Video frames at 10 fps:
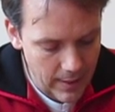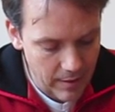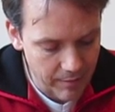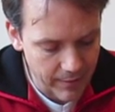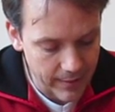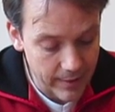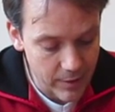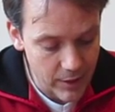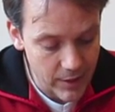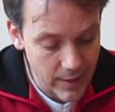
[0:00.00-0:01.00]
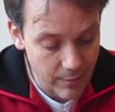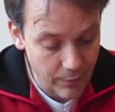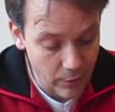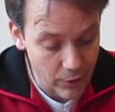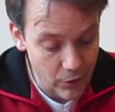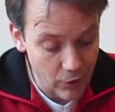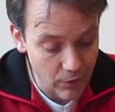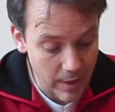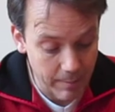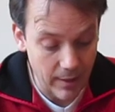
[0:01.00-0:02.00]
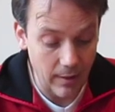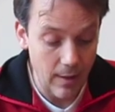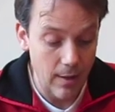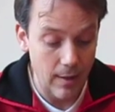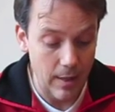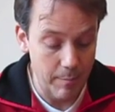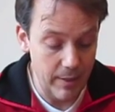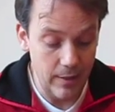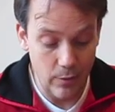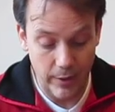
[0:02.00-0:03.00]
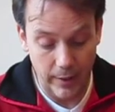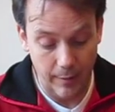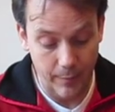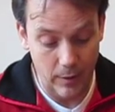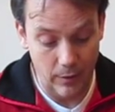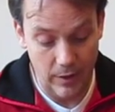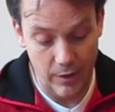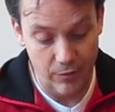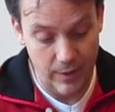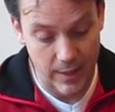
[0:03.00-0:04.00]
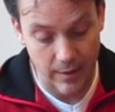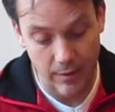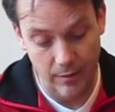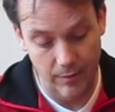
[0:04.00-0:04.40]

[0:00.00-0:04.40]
And in fact, this is the first scraping I've been doing on this reed.